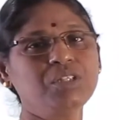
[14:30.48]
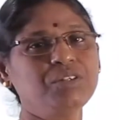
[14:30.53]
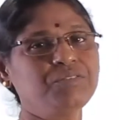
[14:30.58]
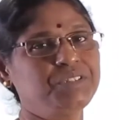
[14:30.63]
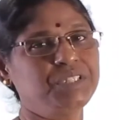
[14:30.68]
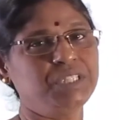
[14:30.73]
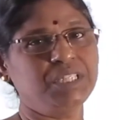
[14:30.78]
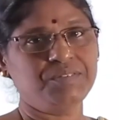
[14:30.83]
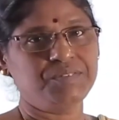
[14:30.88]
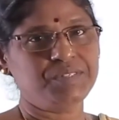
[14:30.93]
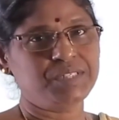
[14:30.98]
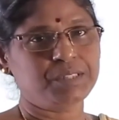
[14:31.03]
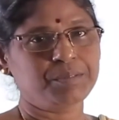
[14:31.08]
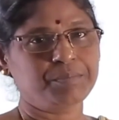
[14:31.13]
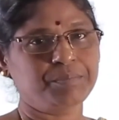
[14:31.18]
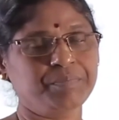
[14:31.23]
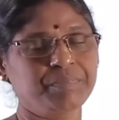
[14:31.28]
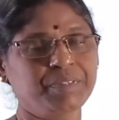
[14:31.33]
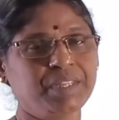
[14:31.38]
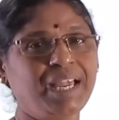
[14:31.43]
of
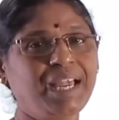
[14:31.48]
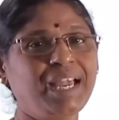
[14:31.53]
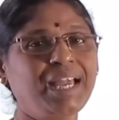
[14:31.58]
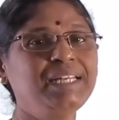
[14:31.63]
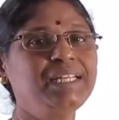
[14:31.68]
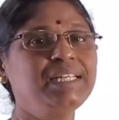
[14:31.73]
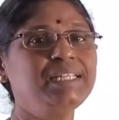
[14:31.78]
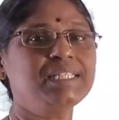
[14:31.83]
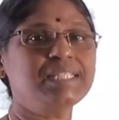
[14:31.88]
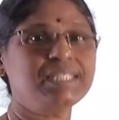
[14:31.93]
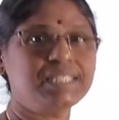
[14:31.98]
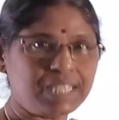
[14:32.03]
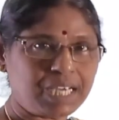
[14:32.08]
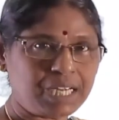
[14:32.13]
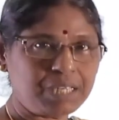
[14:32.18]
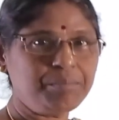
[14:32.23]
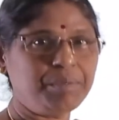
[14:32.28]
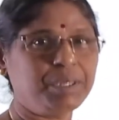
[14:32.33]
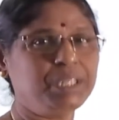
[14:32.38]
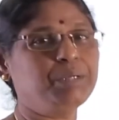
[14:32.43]
nerves and it is
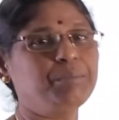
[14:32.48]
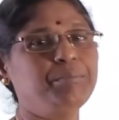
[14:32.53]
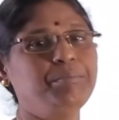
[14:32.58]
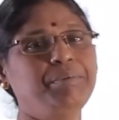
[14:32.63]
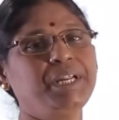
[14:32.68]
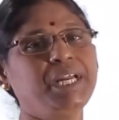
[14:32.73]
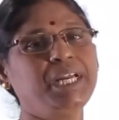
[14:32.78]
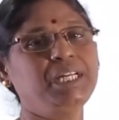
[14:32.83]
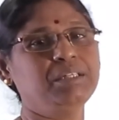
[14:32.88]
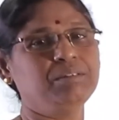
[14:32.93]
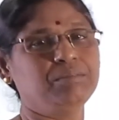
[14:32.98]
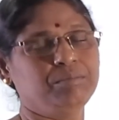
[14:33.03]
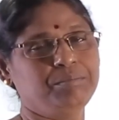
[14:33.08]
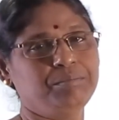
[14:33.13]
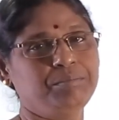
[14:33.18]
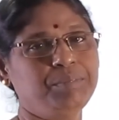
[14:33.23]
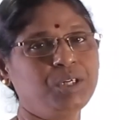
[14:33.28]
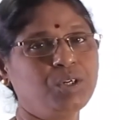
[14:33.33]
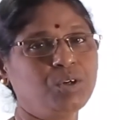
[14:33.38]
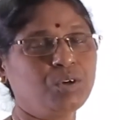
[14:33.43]
done by the brain,
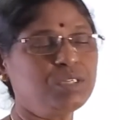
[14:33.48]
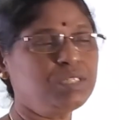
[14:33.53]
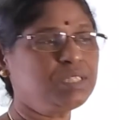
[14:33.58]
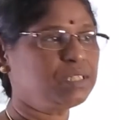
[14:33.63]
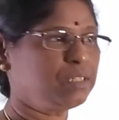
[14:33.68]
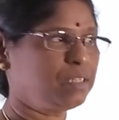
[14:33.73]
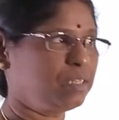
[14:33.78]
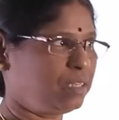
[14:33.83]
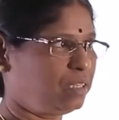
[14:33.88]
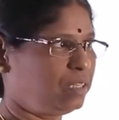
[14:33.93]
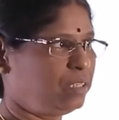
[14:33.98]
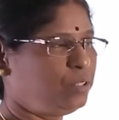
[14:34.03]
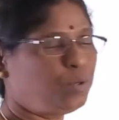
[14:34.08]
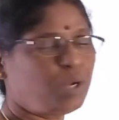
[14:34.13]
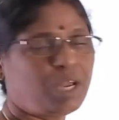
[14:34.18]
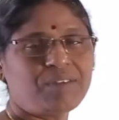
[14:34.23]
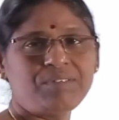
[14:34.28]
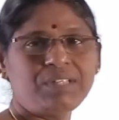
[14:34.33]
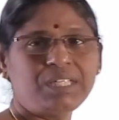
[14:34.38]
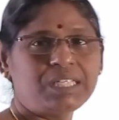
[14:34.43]
because you
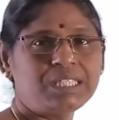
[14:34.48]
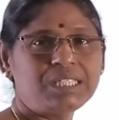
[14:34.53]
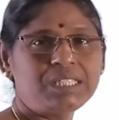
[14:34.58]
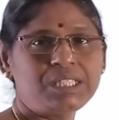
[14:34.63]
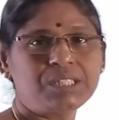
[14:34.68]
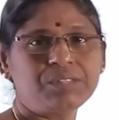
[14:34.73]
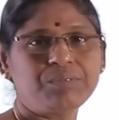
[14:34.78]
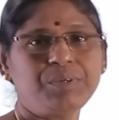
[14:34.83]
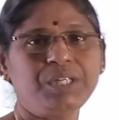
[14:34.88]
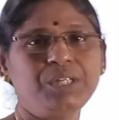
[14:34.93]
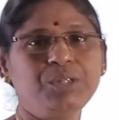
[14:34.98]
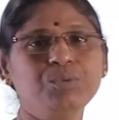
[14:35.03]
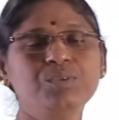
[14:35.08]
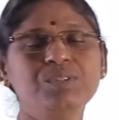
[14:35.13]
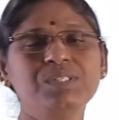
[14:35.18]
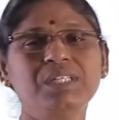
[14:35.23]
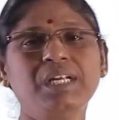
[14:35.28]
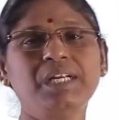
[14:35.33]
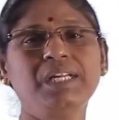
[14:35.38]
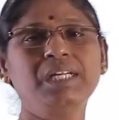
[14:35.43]
have learnt when you
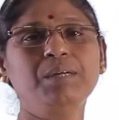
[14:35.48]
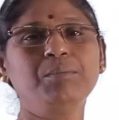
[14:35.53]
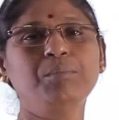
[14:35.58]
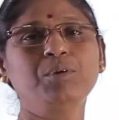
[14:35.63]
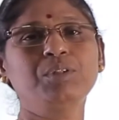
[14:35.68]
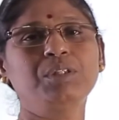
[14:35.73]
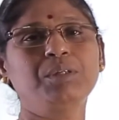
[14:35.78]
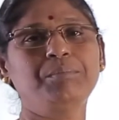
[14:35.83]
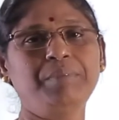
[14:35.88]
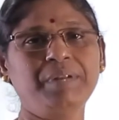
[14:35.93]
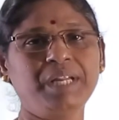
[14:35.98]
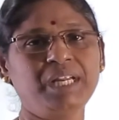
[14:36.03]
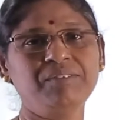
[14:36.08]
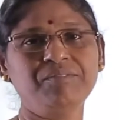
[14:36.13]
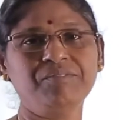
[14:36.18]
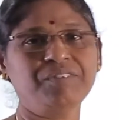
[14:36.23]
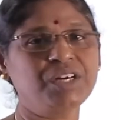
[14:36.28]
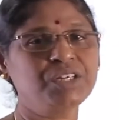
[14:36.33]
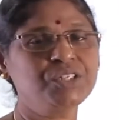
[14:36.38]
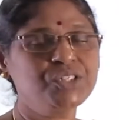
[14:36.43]
studied about the brain
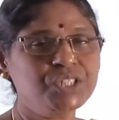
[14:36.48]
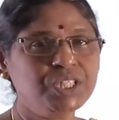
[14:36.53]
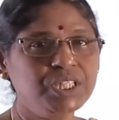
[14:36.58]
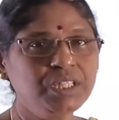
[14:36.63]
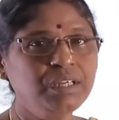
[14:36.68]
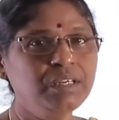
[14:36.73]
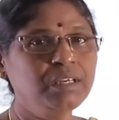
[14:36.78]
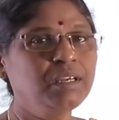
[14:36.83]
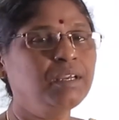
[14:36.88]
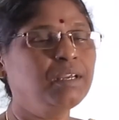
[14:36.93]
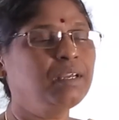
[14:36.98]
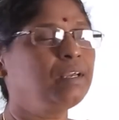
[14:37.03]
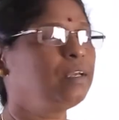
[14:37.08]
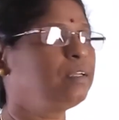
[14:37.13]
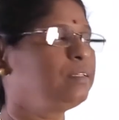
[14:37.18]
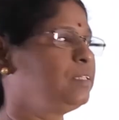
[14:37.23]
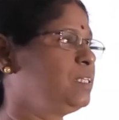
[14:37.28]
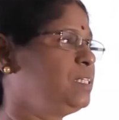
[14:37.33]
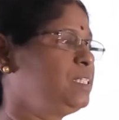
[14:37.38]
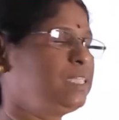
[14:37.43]
function
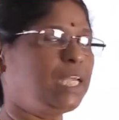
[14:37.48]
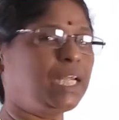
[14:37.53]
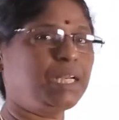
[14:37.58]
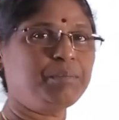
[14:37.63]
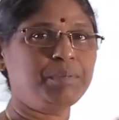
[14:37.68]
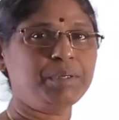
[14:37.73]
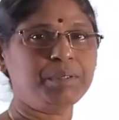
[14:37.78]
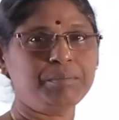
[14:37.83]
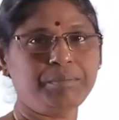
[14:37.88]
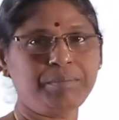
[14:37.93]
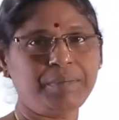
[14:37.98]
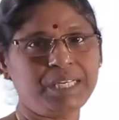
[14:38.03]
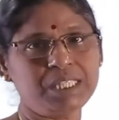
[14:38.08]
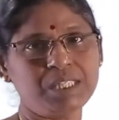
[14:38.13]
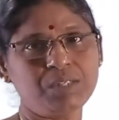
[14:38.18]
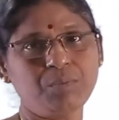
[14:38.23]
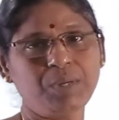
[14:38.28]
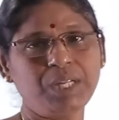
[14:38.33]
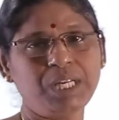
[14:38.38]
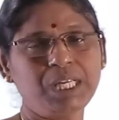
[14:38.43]
that cerebrum
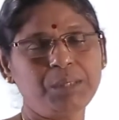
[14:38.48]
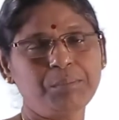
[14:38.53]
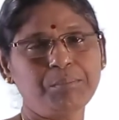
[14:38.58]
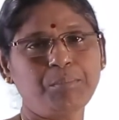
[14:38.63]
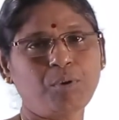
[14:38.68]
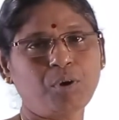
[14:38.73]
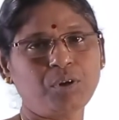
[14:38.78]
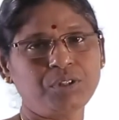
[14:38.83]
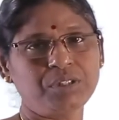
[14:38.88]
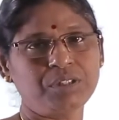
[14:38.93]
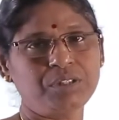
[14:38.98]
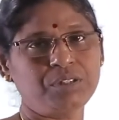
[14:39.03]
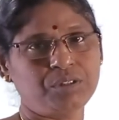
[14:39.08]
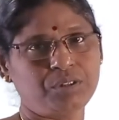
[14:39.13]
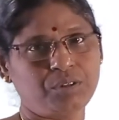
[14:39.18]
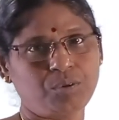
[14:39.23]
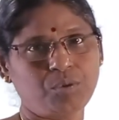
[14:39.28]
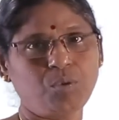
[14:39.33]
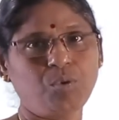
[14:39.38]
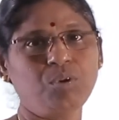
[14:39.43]
plays a very important
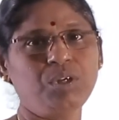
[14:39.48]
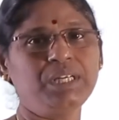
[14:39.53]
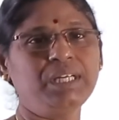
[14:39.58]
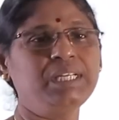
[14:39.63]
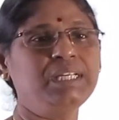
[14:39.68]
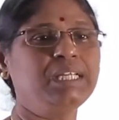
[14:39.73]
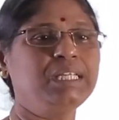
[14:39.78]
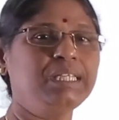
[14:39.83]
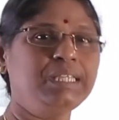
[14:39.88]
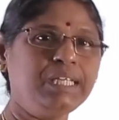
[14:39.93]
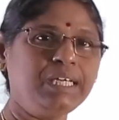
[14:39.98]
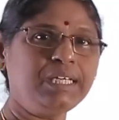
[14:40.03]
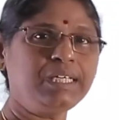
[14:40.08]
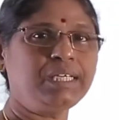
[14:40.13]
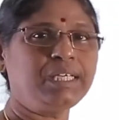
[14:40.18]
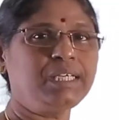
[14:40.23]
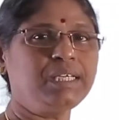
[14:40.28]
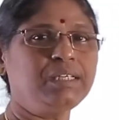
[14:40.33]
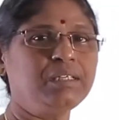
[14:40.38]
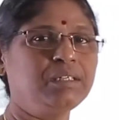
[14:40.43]
role in the
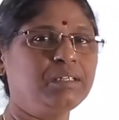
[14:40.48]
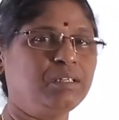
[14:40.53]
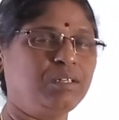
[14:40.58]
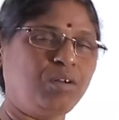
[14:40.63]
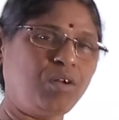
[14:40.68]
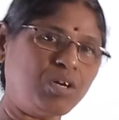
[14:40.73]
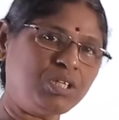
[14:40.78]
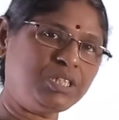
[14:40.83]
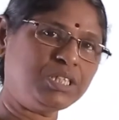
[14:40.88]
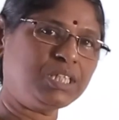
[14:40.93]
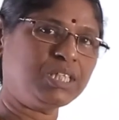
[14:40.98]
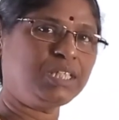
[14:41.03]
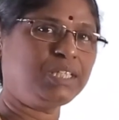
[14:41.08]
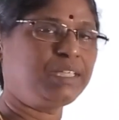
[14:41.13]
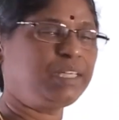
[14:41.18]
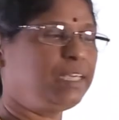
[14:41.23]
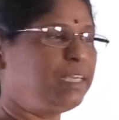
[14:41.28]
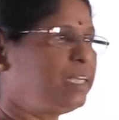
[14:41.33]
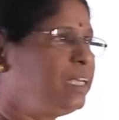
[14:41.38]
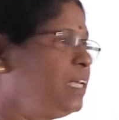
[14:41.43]
thinking, logical
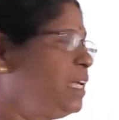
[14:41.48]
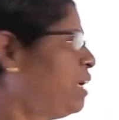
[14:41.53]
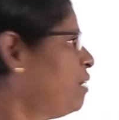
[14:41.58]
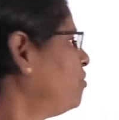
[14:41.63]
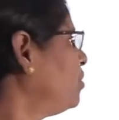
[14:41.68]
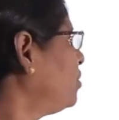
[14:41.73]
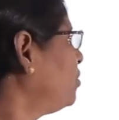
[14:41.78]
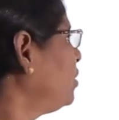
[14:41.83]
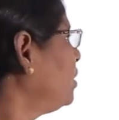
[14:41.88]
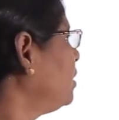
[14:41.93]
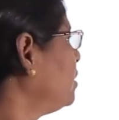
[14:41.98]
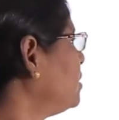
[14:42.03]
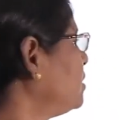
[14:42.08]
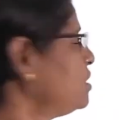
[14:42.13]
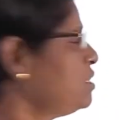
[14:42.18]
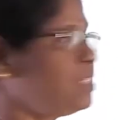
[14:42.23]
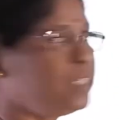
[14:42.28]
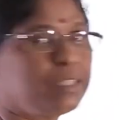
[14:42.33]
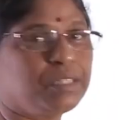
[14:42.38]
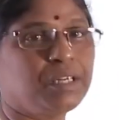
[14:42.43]
thinking, everything,
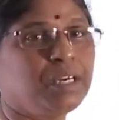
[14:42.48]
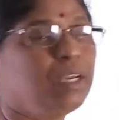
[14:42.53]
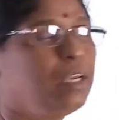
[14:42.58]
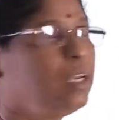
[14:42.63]
isn't it?